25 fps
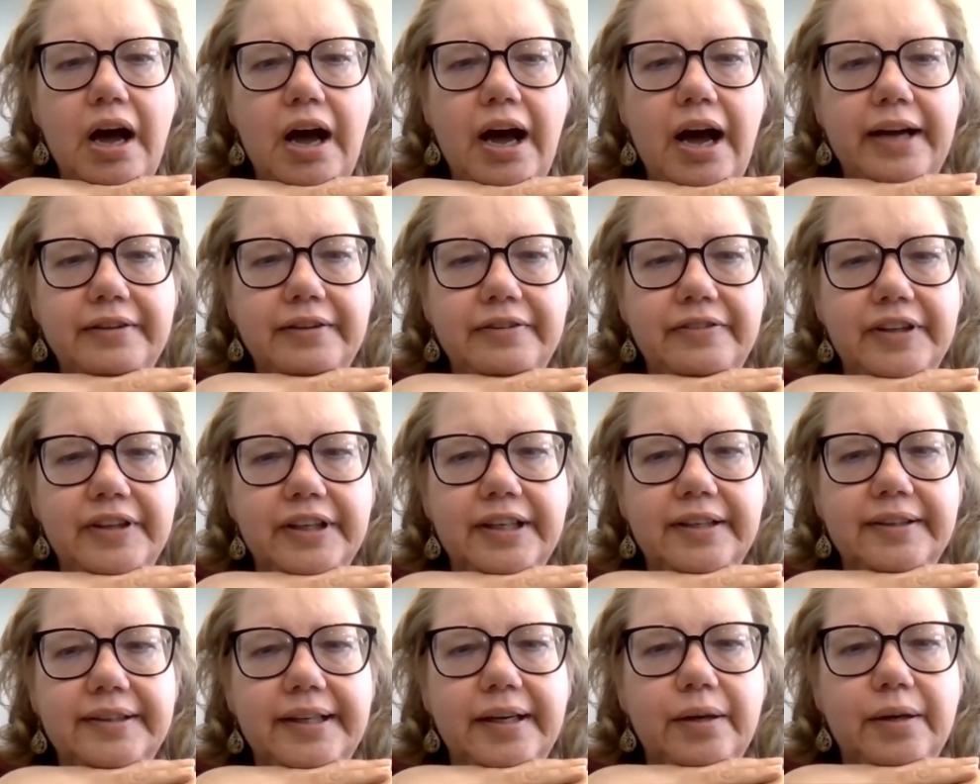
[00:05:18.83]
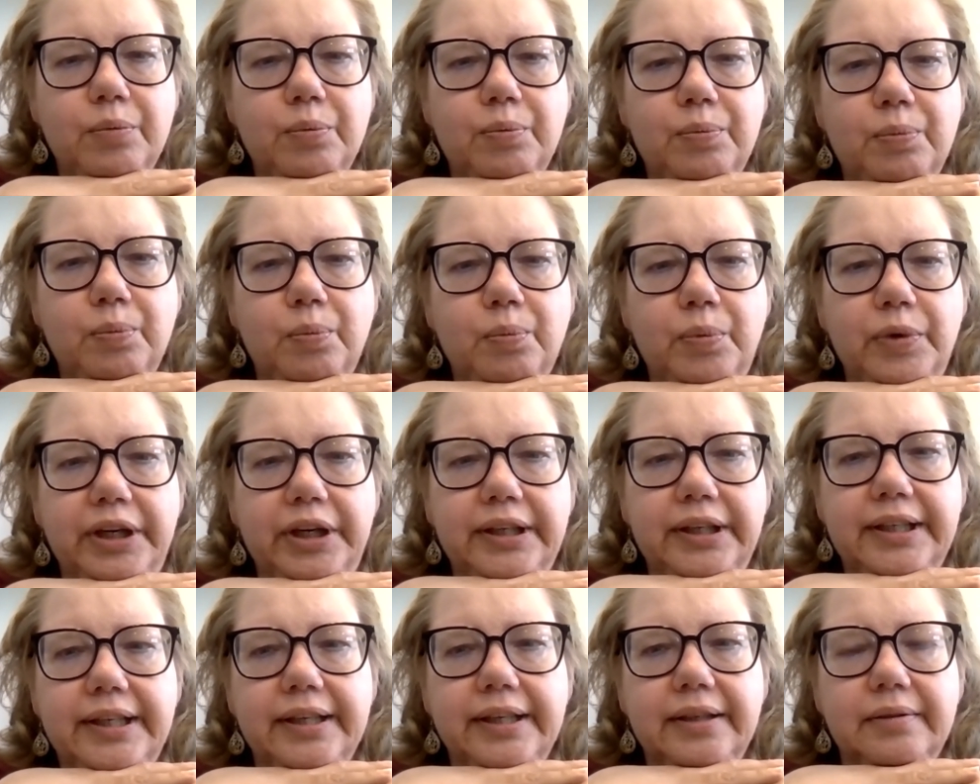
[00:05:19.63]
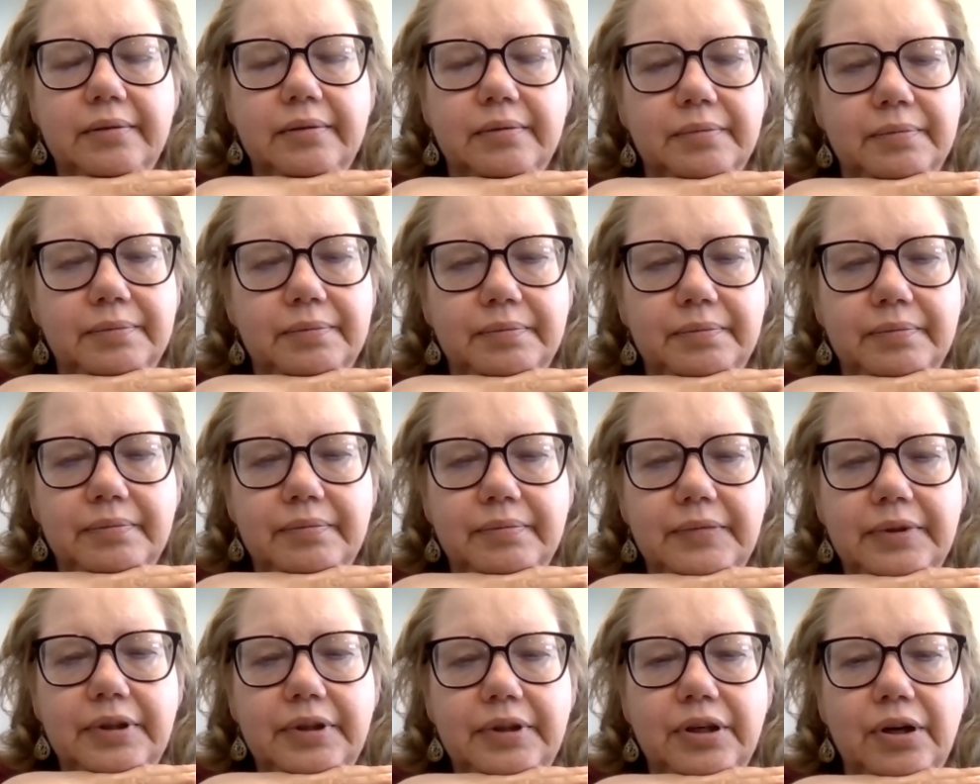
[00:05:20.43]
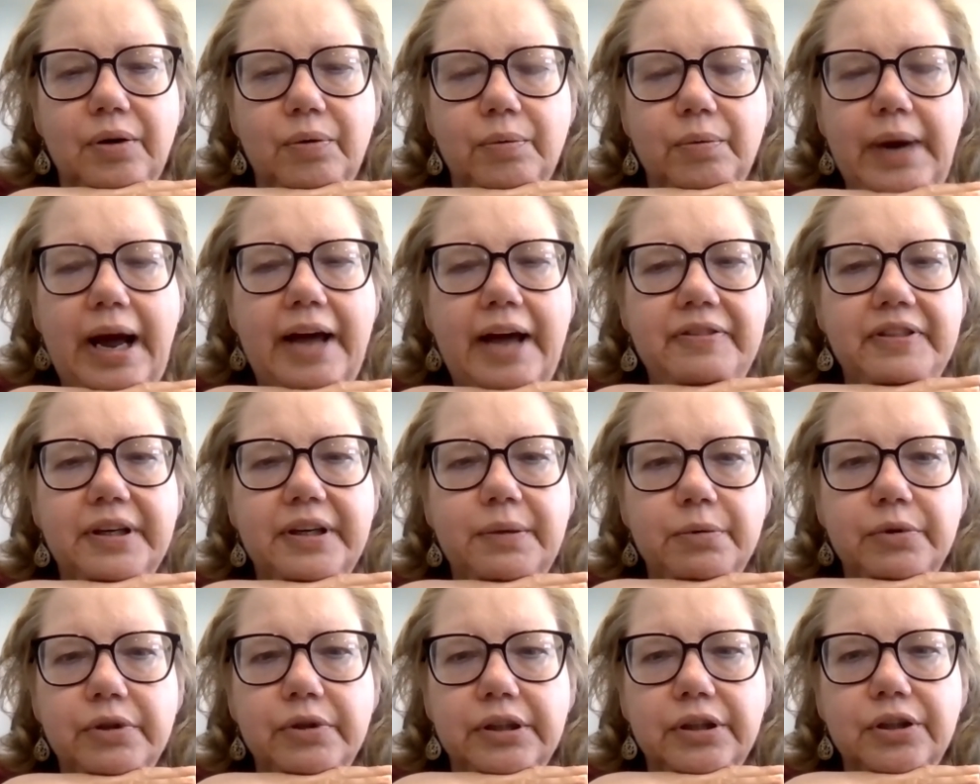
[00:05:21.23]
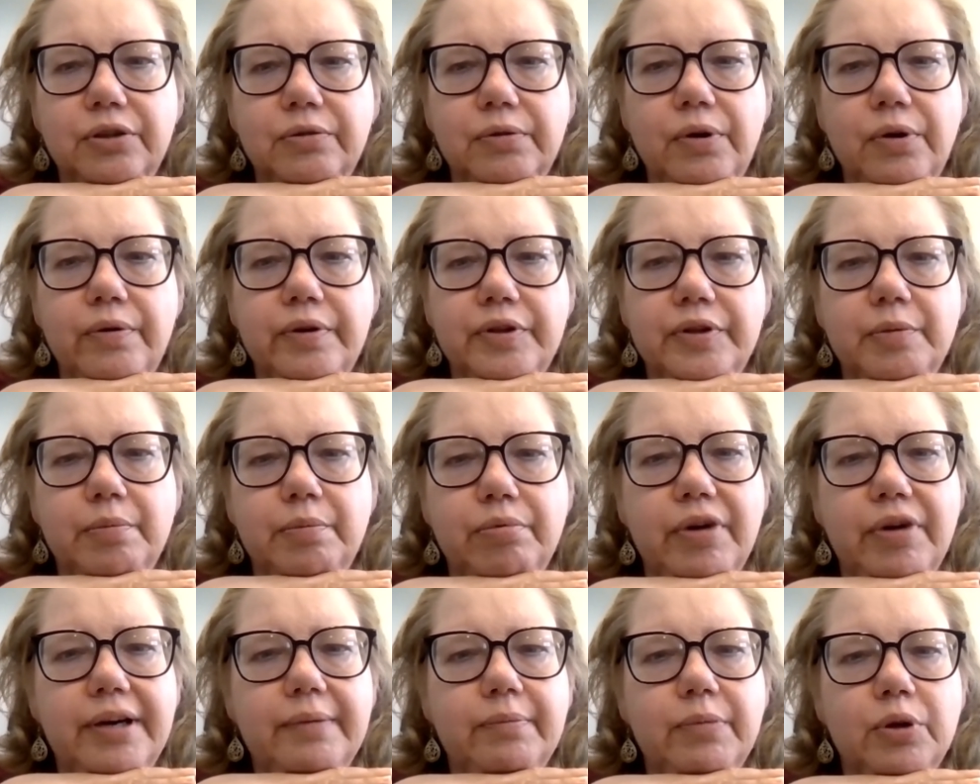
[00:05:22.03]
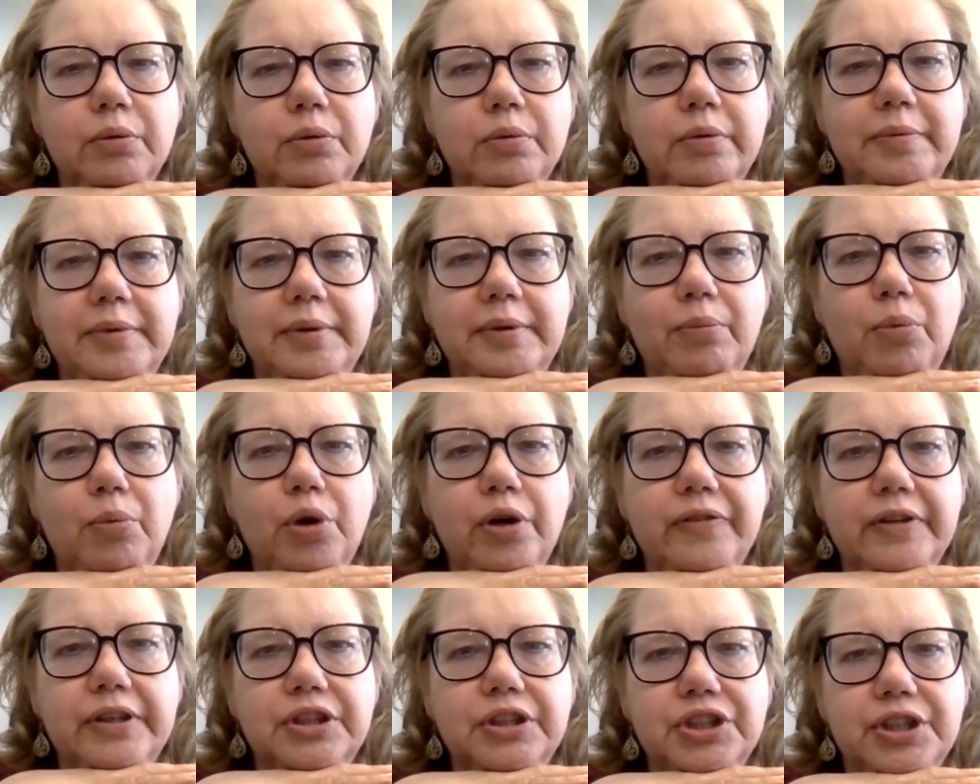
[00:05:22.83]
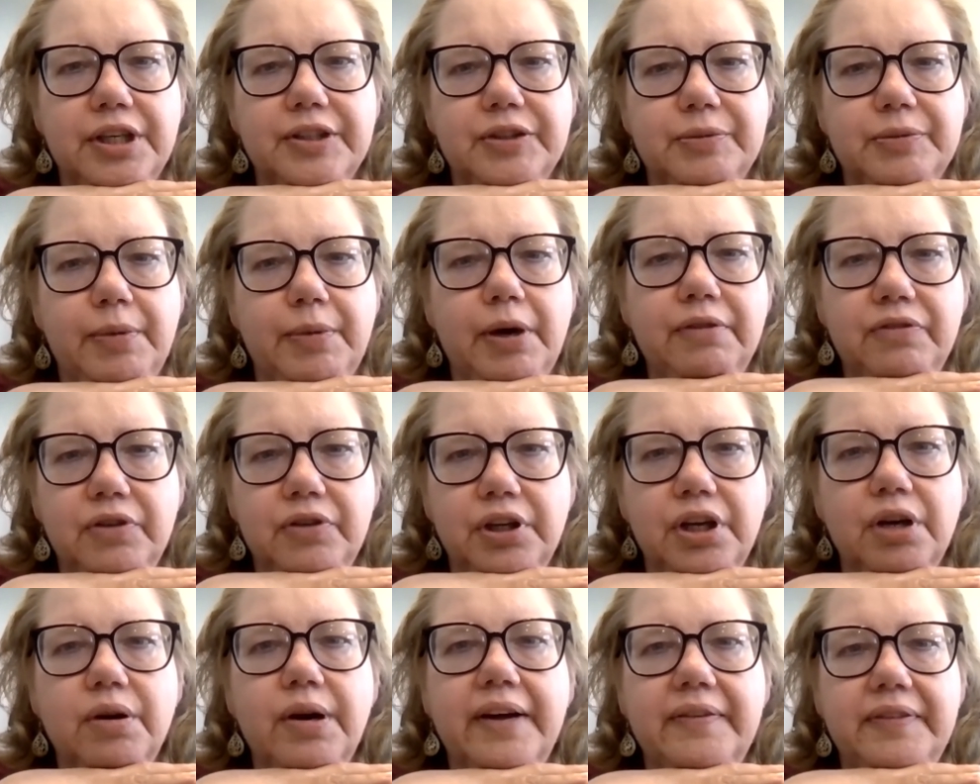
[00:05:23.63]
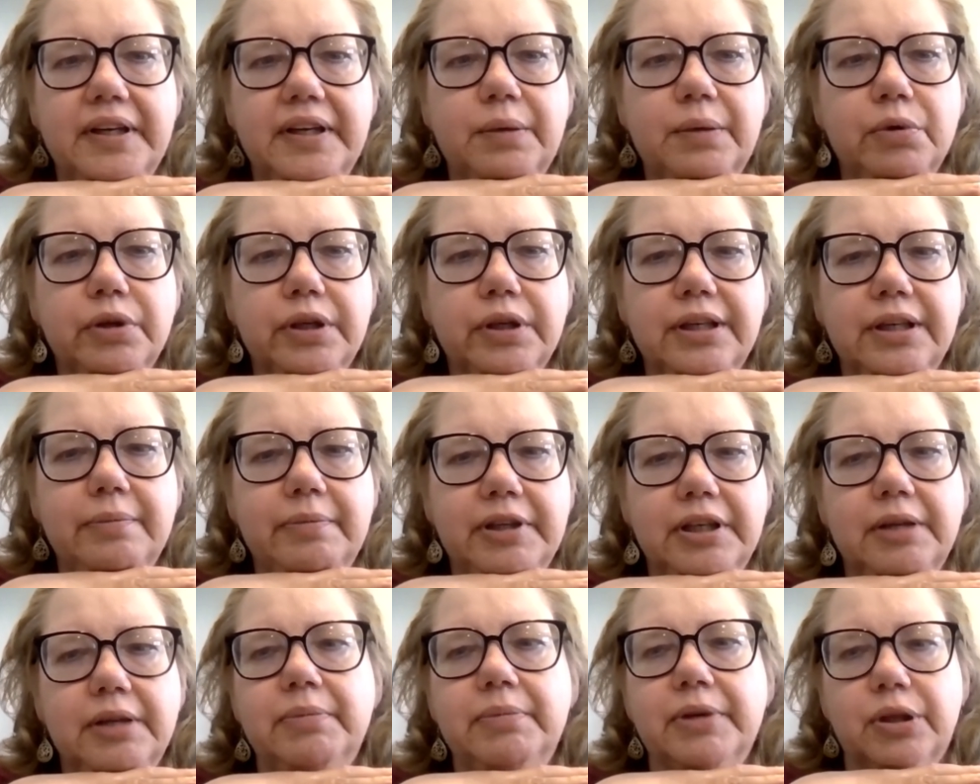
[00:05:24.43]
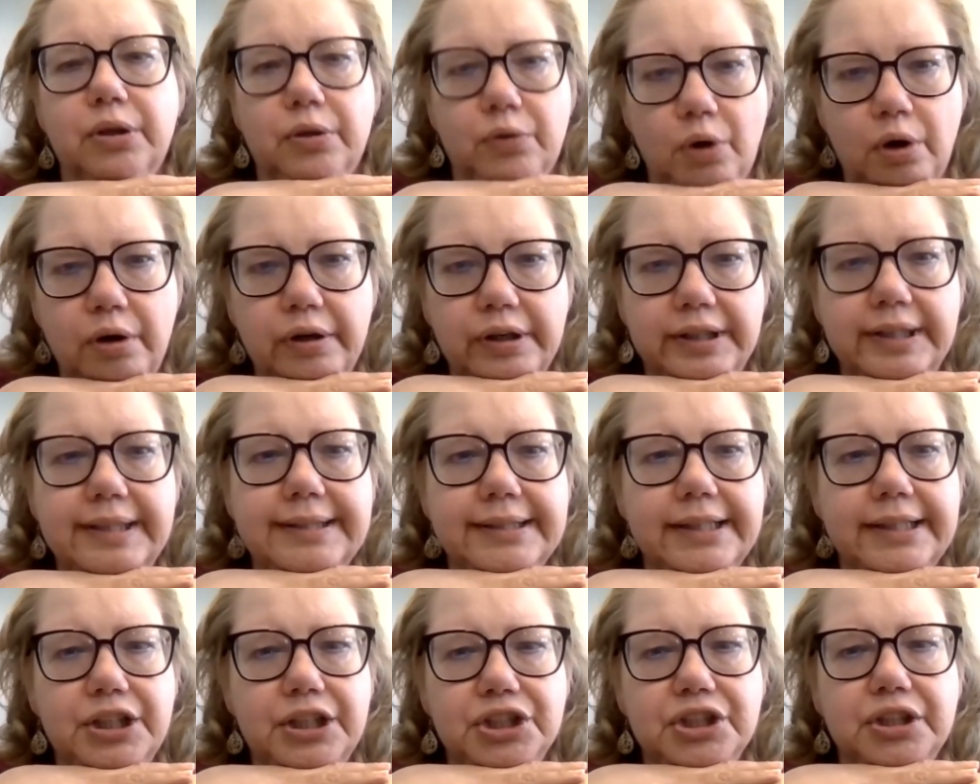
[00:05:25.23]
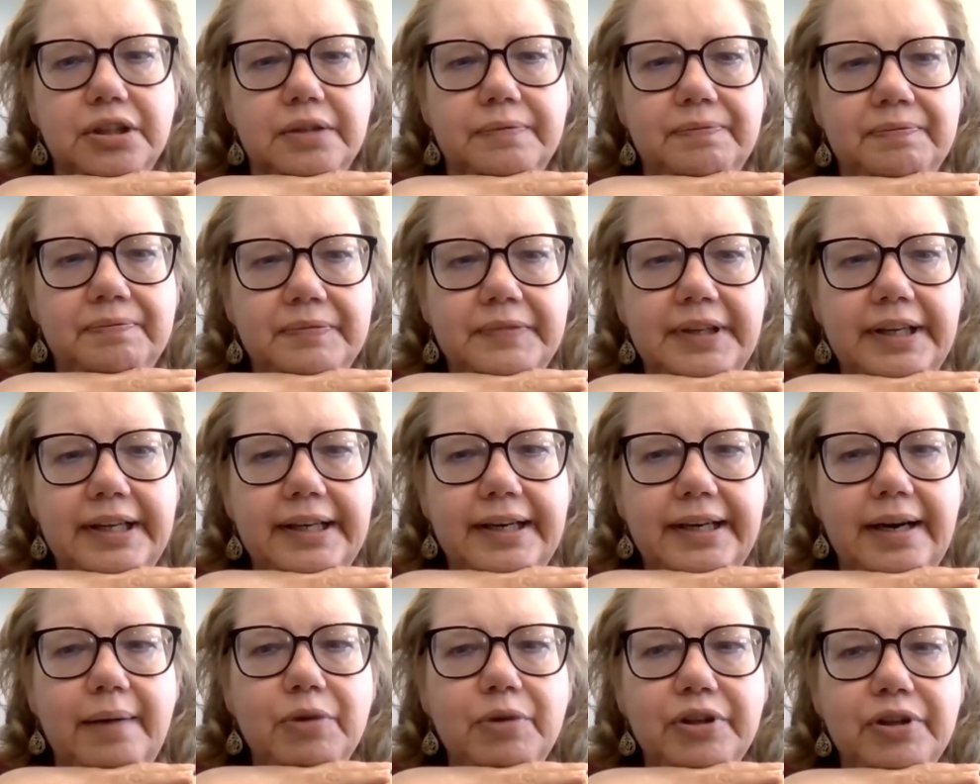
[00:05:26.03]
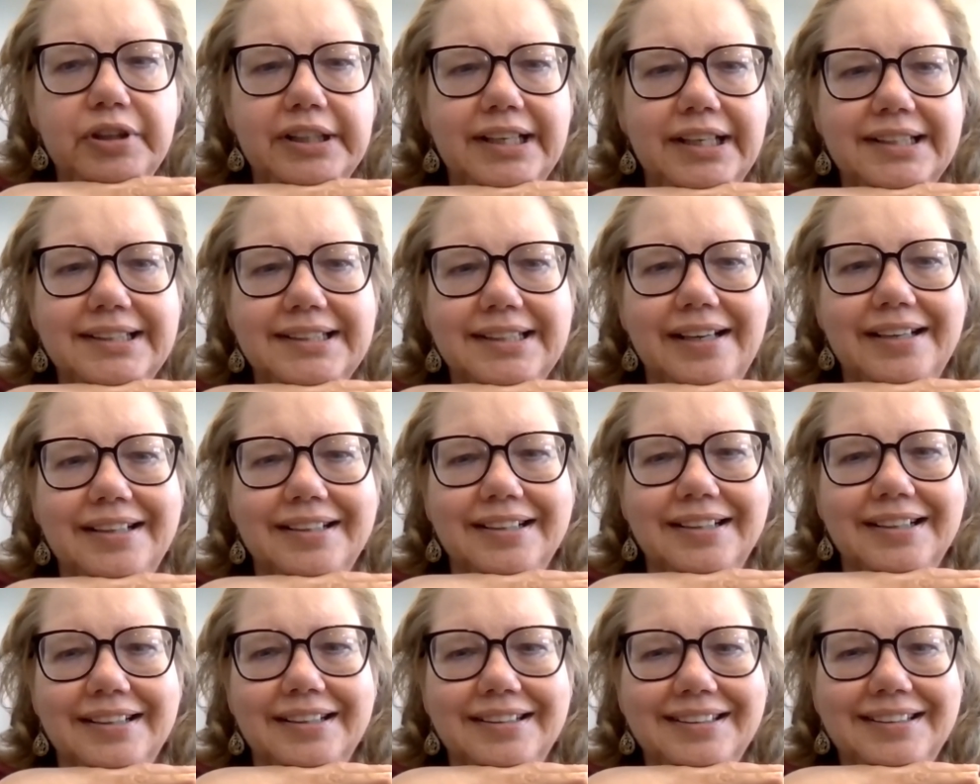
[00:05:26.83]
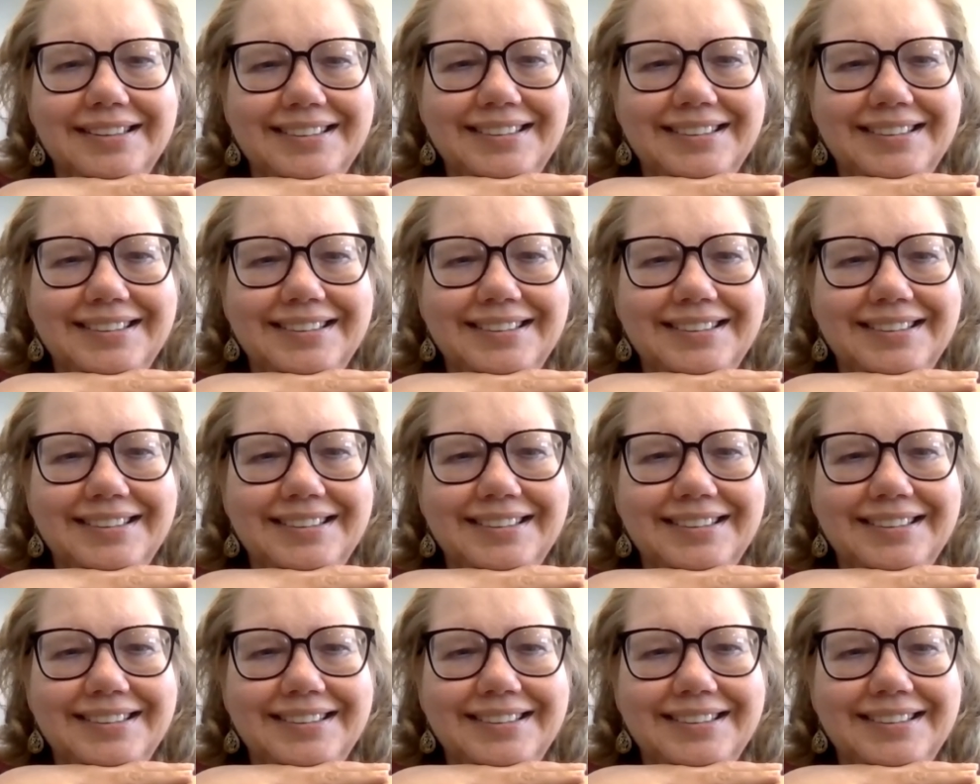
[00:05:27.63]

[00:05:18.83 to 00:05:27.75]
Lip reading: I think that we can, I think we're going to grow to the point where we'll be more than just Buffalo. I think we're going to be a bigger organization, and I'm really excited.